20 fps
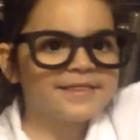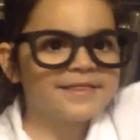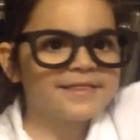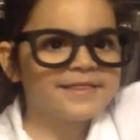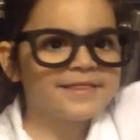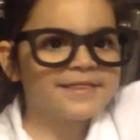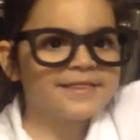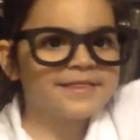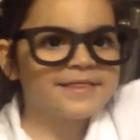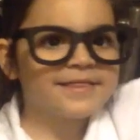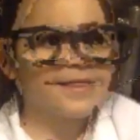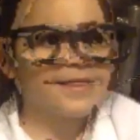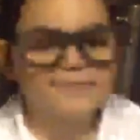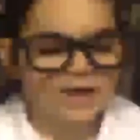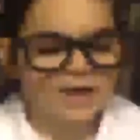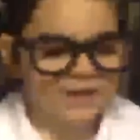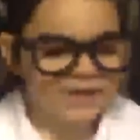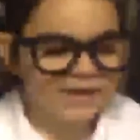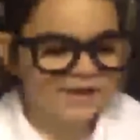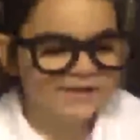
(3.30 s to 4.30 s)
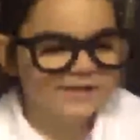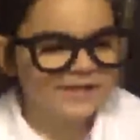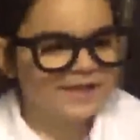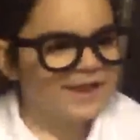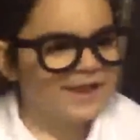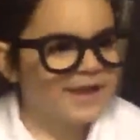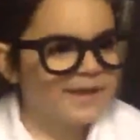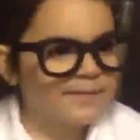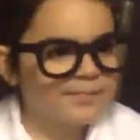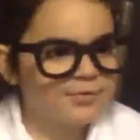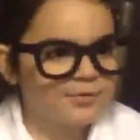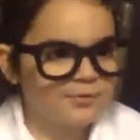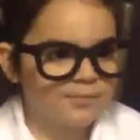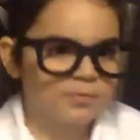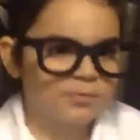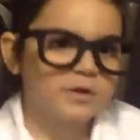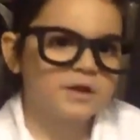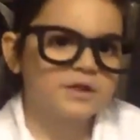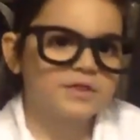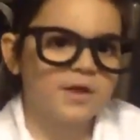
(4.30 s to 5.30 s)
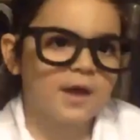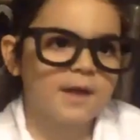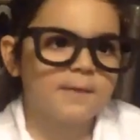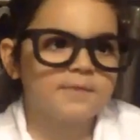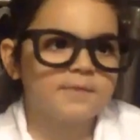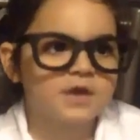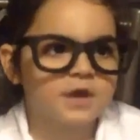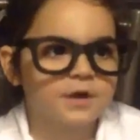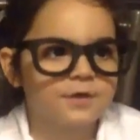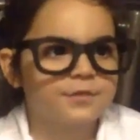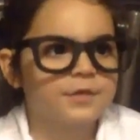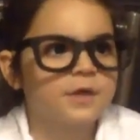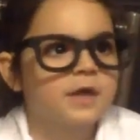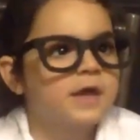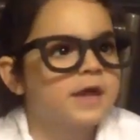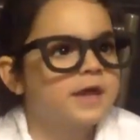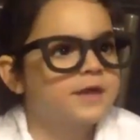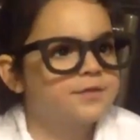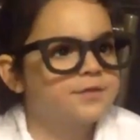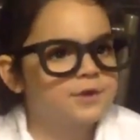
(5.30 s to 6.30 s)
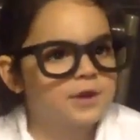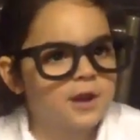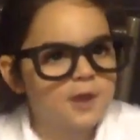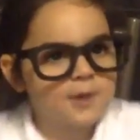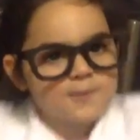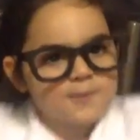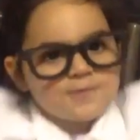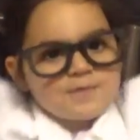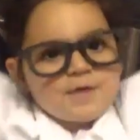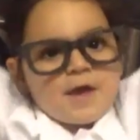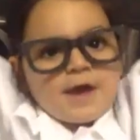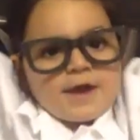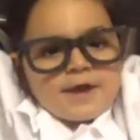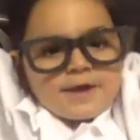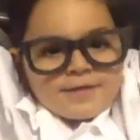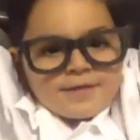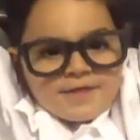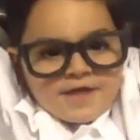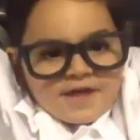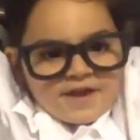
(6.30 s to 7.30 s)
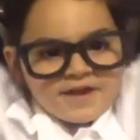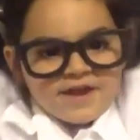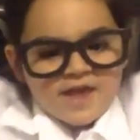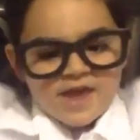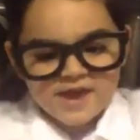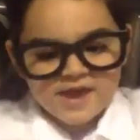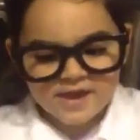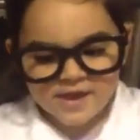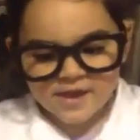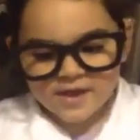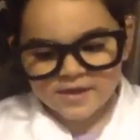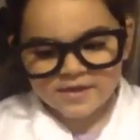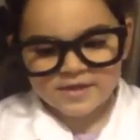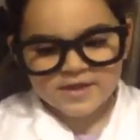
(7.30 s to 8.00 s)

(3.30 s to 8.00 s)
This is Isabel. Today I'm super excited because it's another Science Sunday.